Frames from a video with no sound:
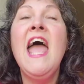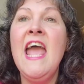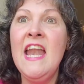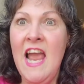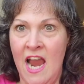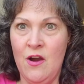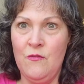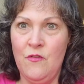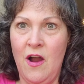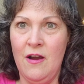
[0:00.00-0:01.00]
and air
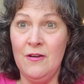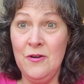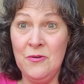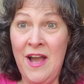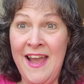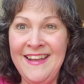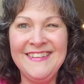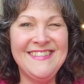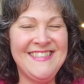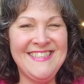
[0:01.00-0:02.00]
fryer, okay?
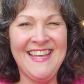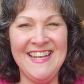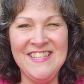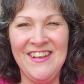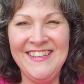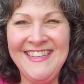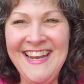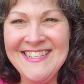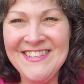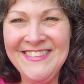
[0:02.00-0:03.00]
Catch y'all in the
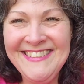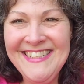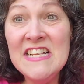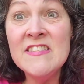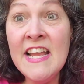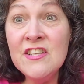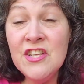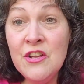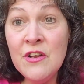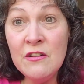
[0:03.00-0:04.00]
next one. Stay
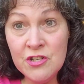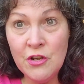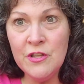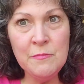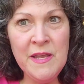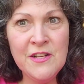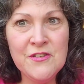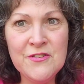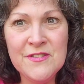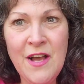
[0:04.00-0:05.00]
tuned. I'll show you the
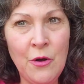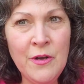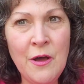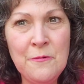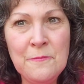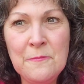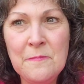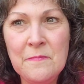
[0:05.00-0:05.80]
pictures. Hold on.